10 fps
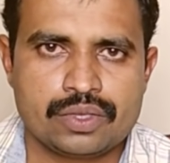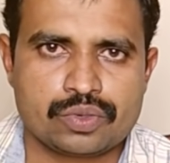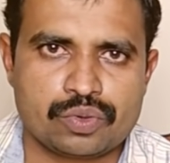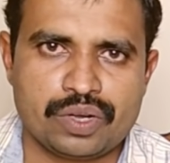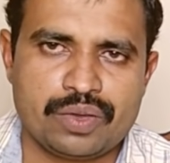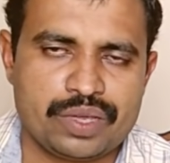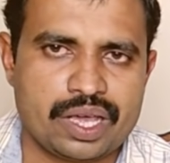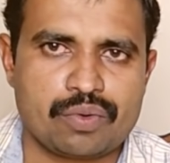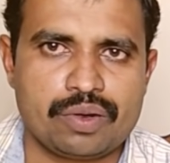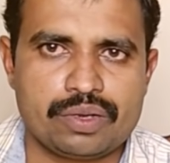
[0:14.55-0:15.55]
So today we
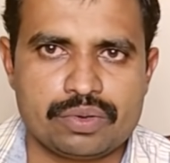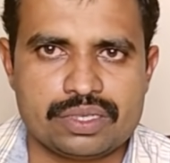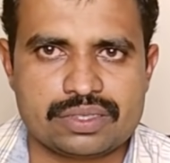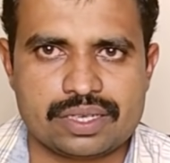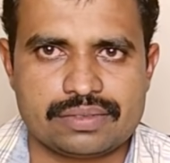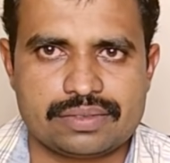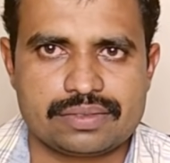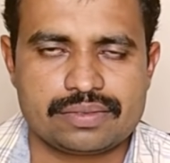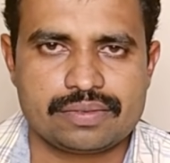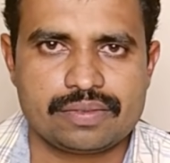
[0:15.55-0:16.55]
are going to
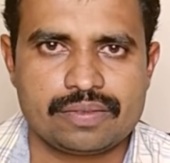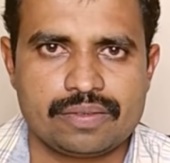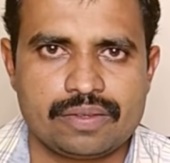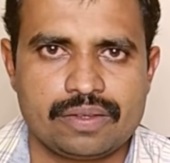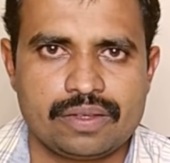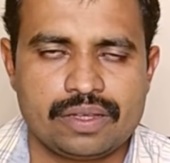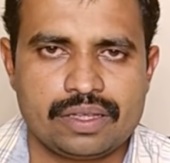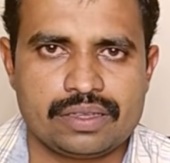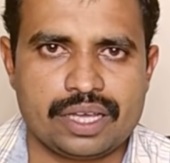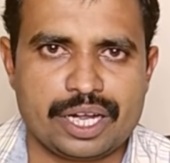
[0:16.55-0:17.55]
discuss
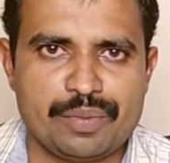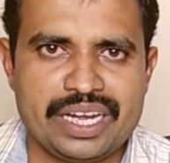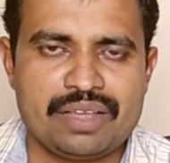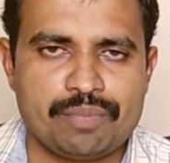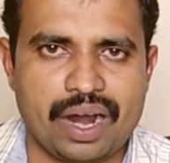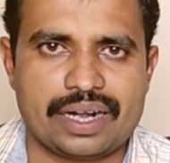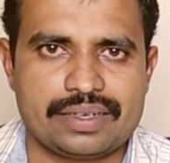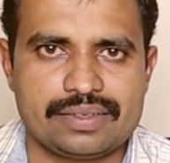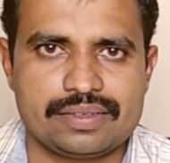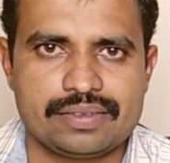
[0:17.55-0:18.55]
the remaining
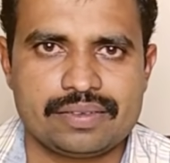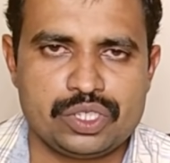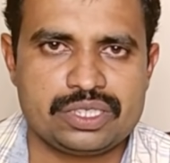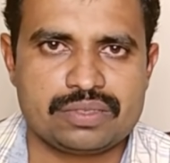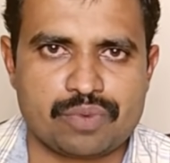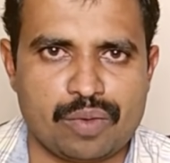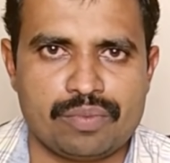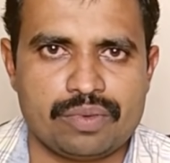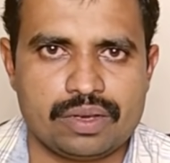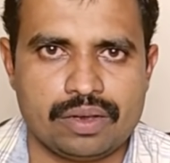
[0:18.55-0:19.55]
part which is
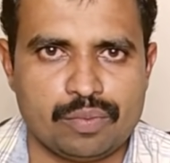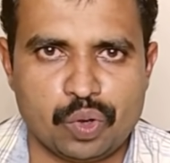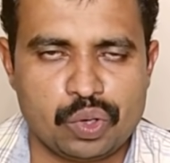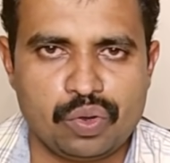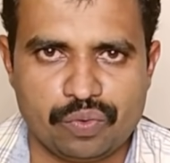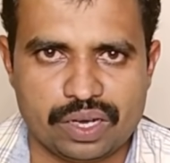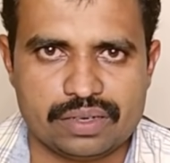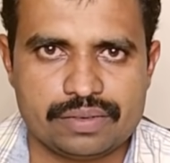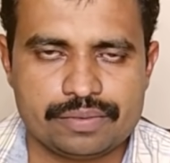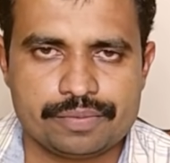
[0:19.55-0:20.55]
from module 1.